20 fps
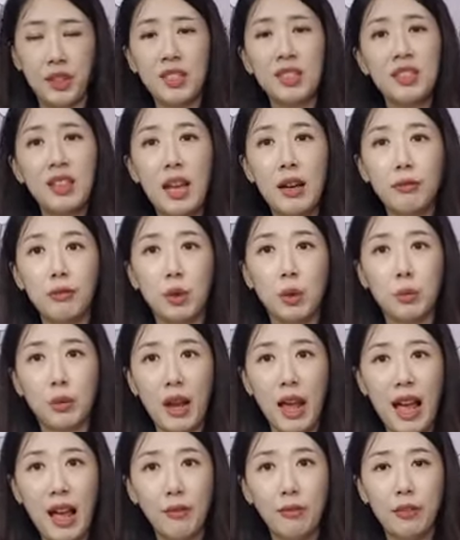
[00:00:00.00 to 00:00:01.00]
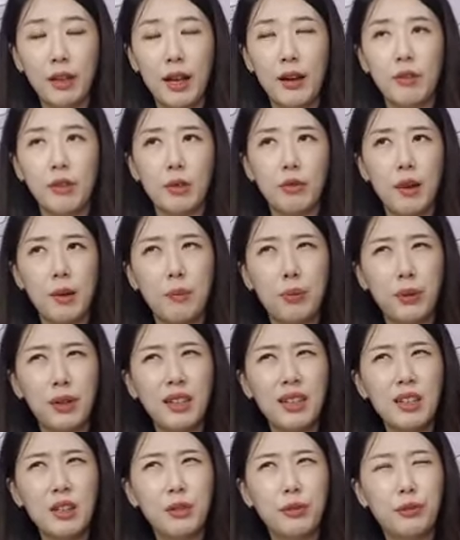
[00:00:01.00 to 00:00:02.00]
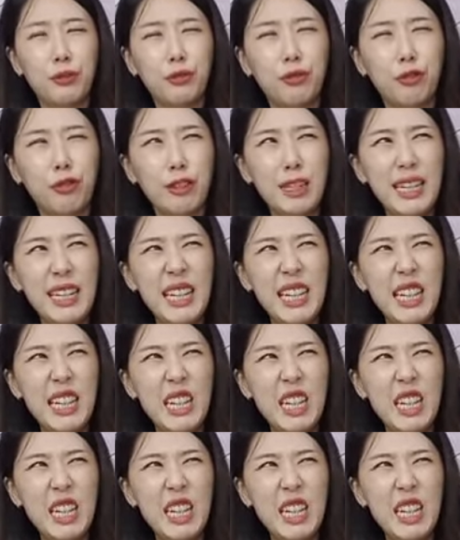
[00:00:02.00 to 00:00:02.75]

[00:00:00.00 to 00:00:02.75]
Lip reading: leftover, half left, if I put it in the freezer,